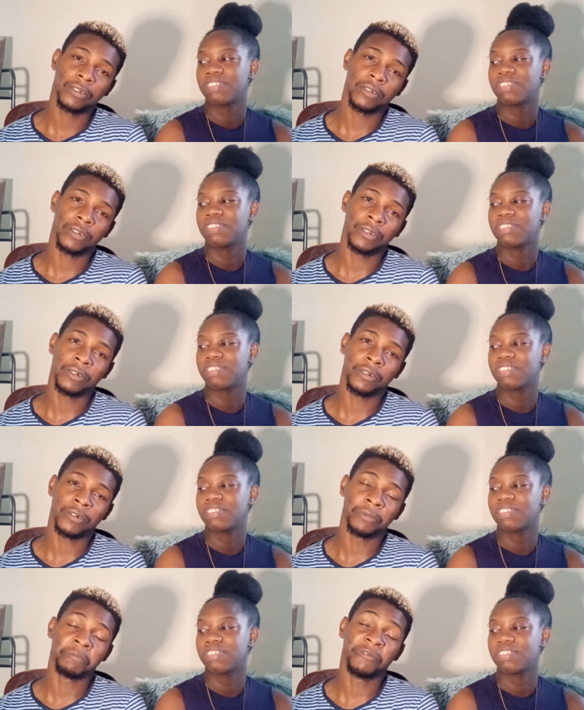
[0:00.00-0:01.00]
Speaker 1: her, her
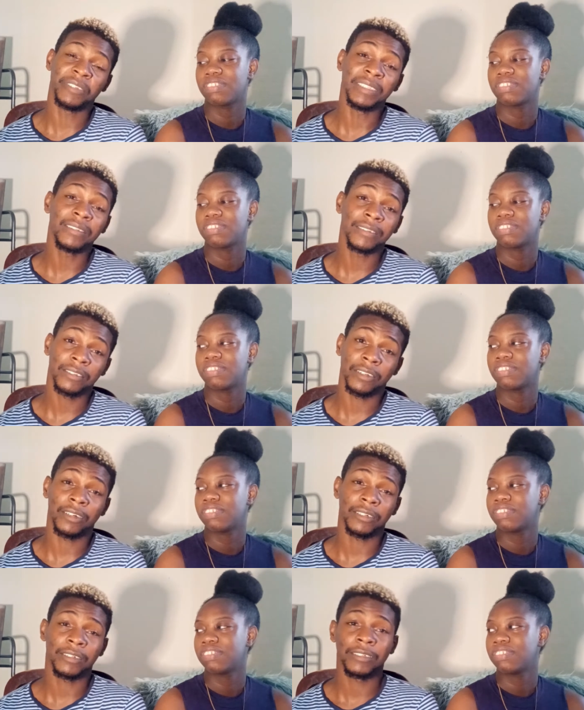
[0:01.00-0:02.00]
feet, sorry.
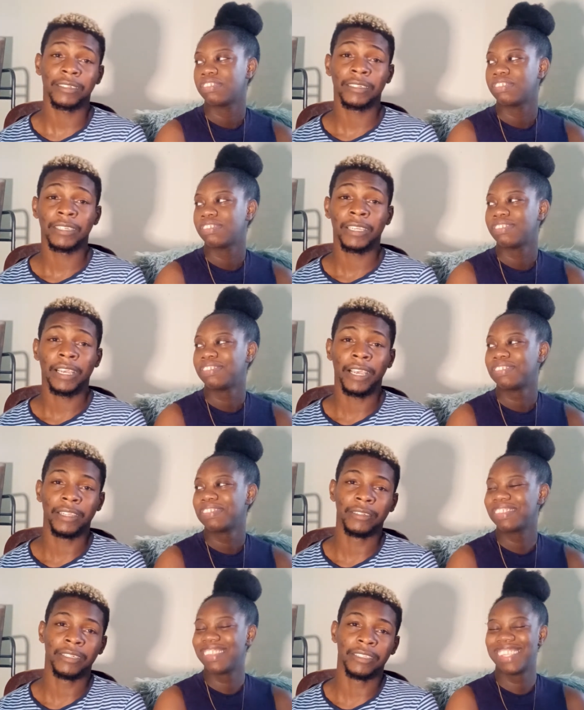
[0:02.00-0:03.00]

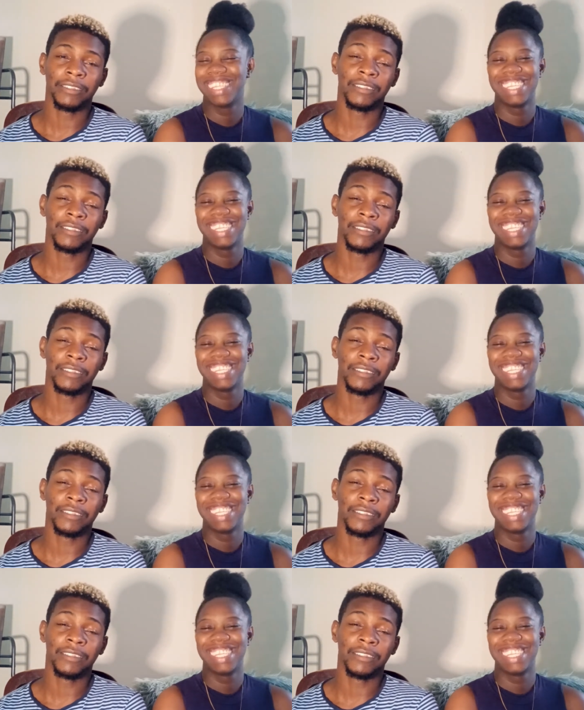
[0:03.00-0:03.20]
And